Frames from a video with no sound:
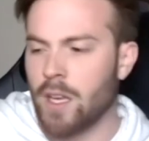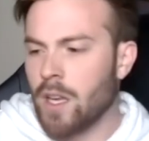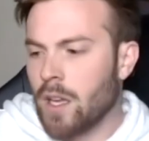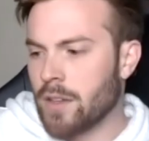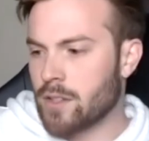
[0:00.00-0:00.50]

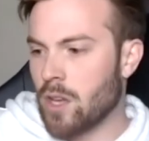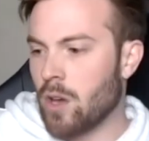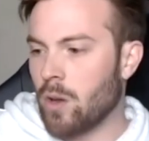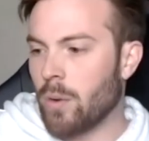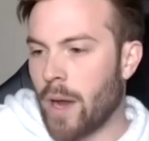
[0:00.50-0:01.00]

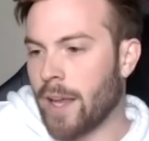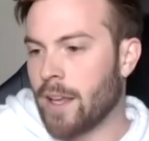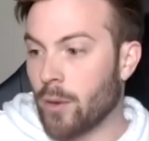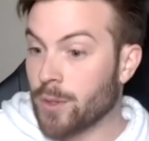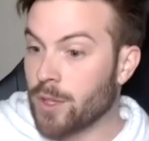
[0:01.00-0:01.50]
So I can
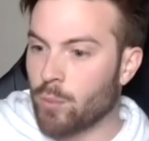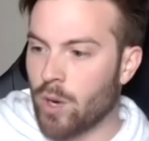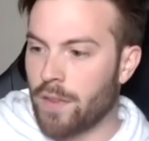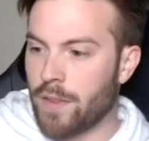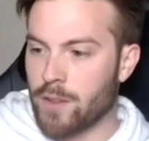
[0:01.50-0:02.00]
go really
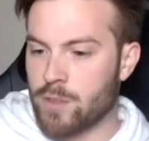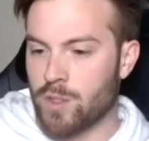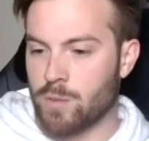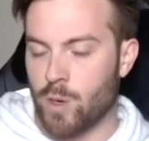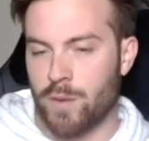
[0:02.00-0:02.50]
broad there So
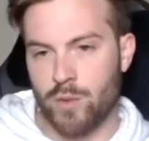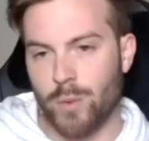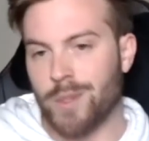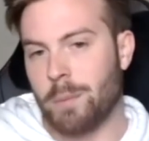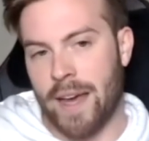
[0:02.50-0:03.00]
it's more of just
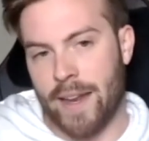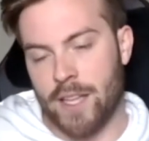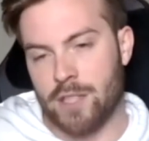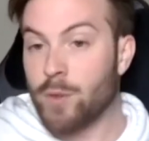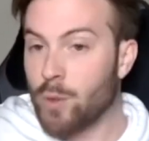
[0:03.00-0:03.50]
really
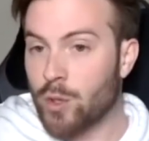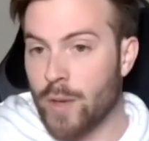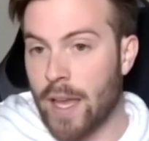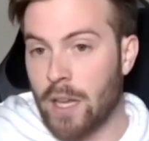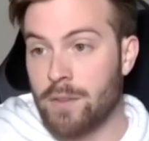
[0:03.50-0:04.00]
badass food
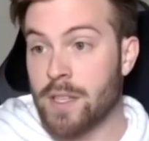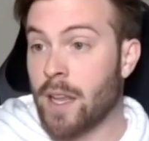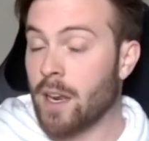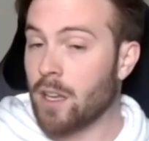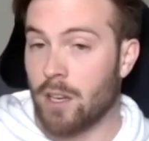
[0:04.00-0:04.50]
creatives and
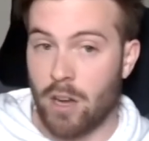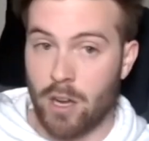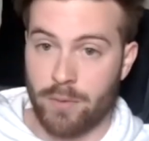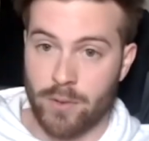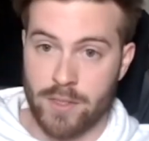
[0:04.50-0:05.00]
then a good
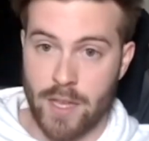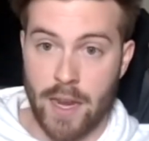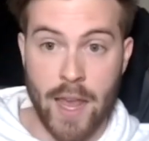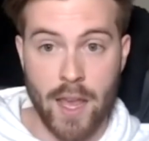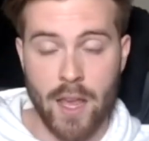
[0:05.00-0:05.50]
offer saying,
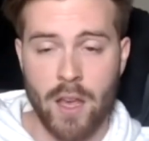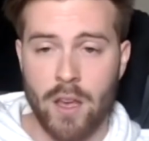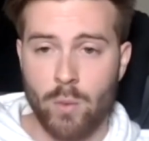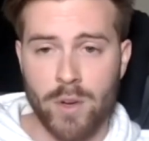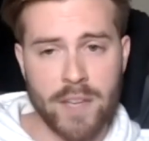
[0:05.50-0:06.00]
hey,
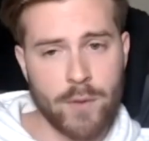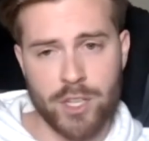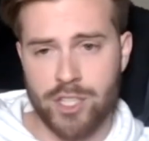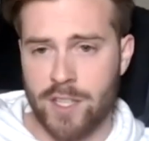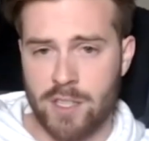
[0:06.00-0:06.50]
we'll give you our
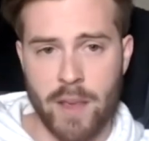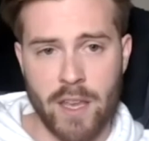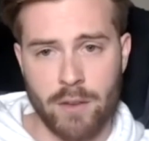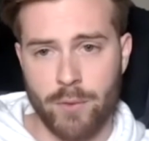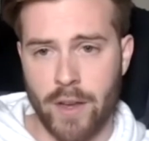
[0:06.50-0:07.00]
cheesy
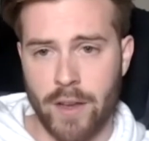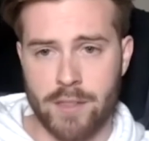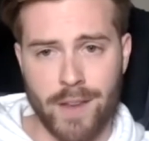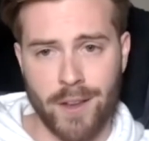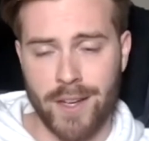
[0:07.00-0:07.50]
bacon fries
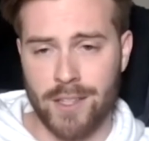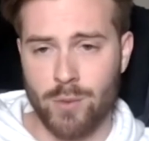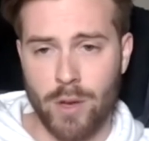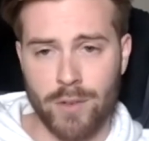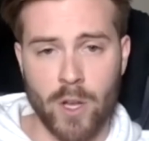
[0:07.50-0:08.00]
valued at
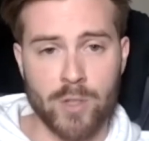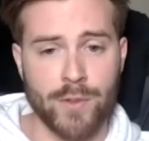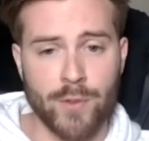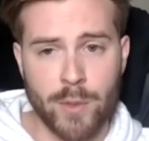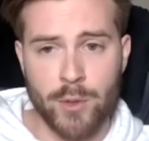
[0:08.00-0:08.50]
$12 for
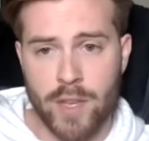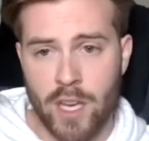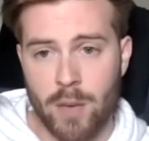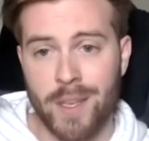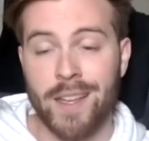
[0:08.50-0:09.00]
free when you
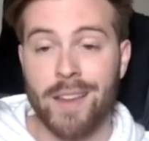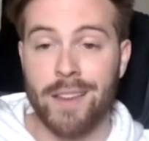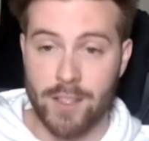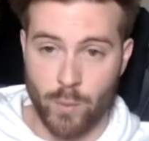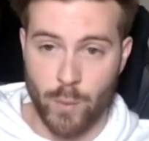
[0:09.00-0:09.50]
come in
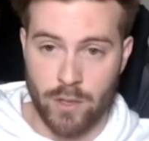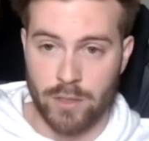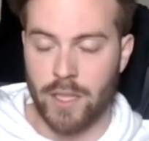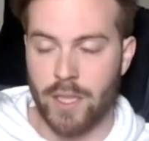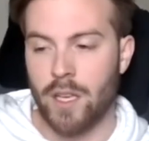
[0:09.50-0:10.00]
this week
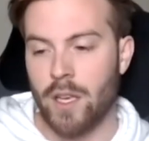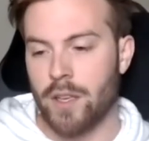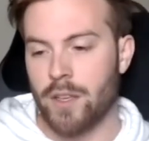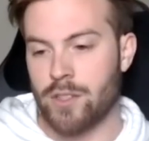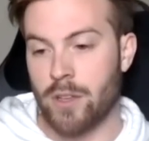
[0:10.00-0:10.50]
only.
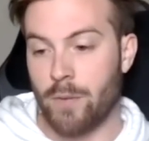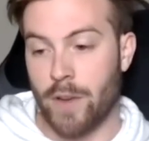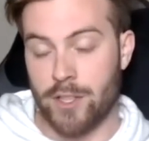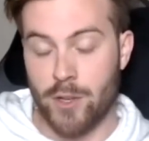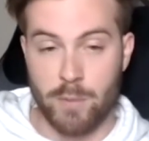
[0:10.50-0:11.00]
So if I
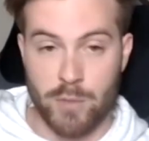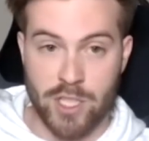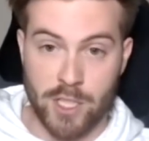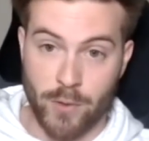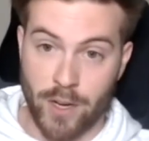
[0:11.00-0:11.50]
show you some
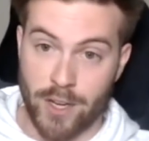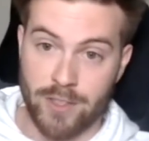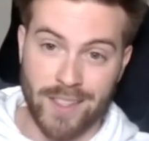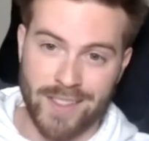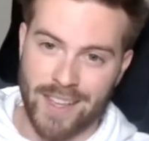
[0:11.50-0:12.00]
cheese fries, you're
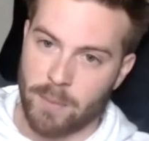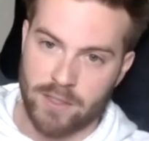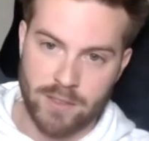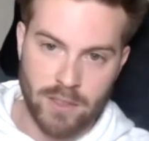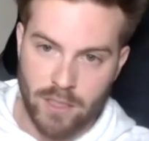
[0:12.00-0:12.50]
like, damn,
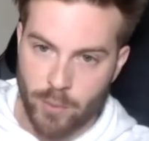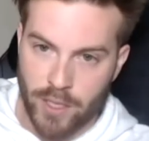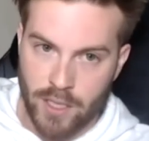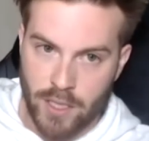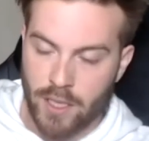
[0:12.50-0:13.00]
this look pretty
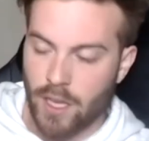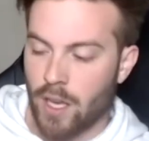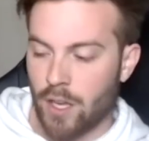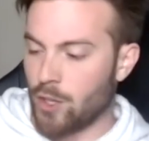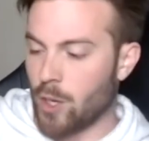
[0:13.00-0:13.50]
good.
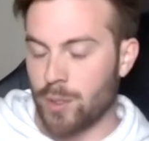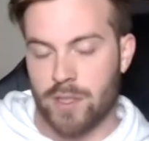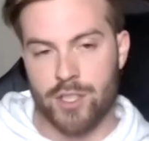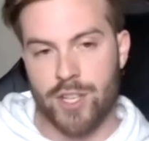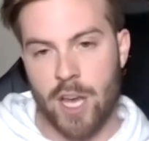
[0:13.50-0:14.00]
You go into the
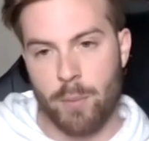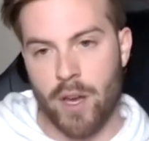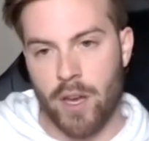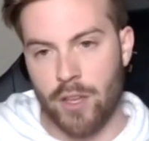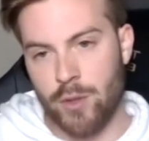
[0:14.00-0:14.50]

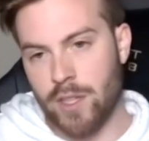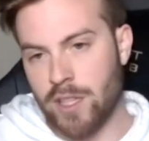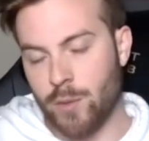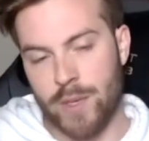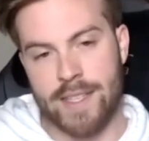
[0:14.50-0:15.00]
chatbot, you
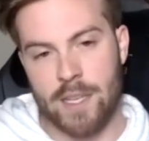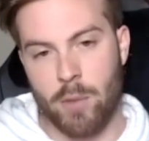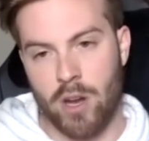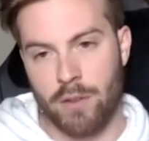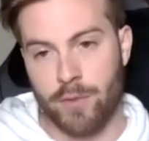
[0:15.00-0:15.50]
click redeem
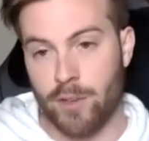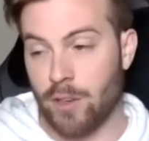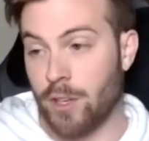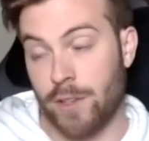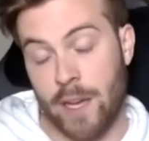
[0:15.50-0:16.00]
offer,
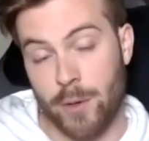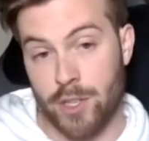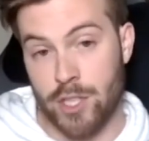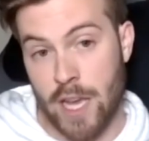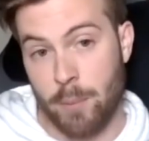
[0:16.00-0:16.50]
you're now in our
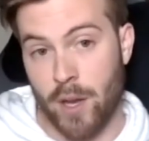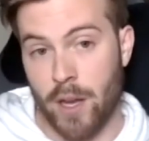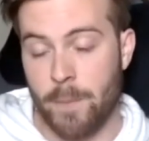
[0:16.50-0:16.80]
chatbot.